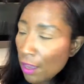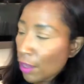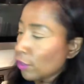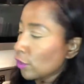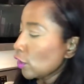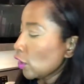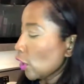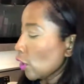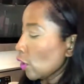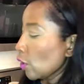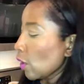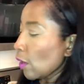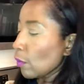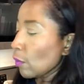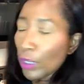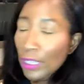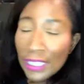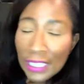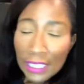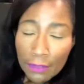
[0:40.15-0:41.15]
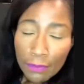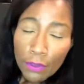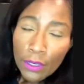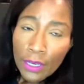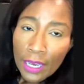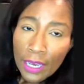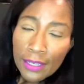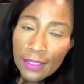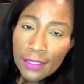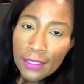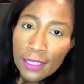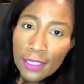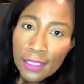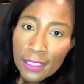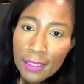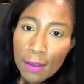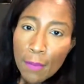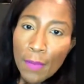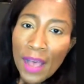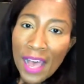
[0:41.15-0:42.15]
So I want to give you guys
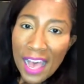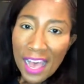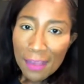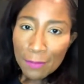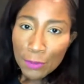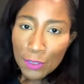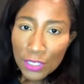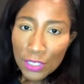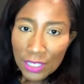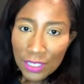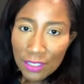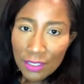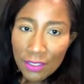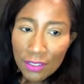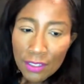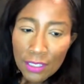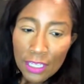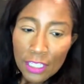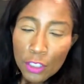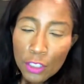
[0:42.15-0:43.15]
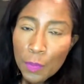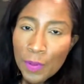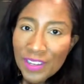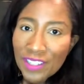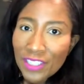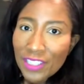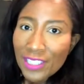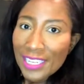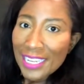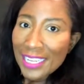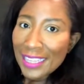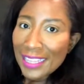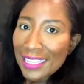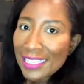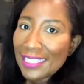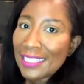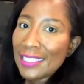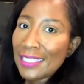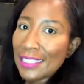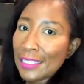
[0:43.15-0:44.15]
some options, especially in
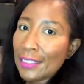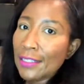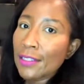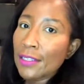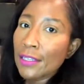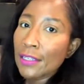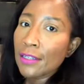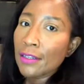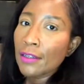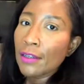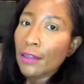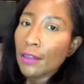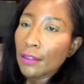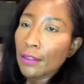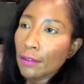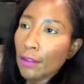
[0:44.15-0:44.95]
this season